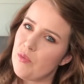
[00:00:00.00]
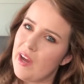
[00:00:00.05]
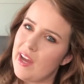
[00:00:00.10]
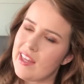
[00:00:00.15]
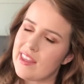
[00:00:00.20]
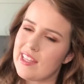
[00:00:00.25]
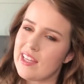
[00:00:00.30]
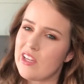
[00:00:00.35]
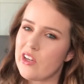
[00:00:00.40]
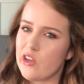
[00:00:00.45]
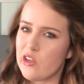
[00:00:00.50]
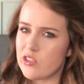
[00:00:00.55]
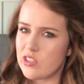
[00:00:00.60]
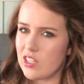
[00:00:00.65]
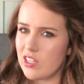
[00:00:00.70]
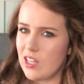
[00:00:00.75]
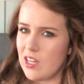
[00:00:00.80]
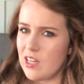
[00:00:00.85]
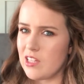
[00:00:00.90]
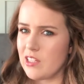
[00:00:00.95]
I think, goes
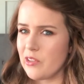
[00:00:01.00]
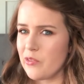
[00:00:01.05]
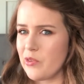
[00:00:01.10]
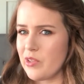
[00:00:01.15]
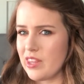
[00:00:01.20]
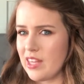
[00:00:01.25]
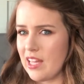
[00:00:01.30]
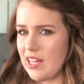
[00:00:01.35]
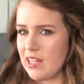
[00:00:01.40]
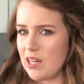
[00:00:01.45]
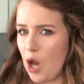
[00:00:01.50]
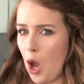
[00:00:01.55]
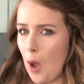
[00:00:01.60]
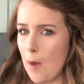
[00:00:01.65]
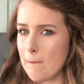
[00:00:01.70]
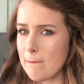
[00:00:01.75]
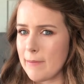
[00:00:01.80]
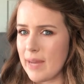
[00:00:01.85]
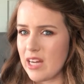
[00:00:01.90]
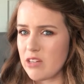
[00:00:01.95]
along with that
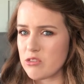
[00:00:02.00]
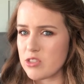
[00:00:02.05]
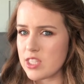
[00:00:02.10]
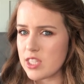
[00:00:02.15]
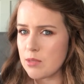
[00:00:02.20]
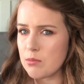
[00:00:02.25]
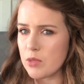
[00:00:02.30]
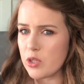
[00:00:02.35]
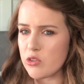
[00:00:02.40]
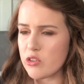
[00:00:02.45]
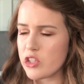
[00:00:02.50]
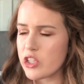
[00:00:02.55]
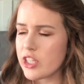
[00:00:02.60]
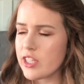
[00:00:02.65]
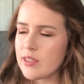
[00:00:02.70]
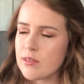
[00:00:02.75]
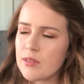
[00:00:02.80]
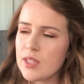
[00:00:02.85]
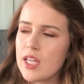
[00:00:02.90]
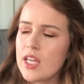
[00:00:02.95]
bouncy
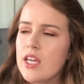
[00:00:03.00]
motion.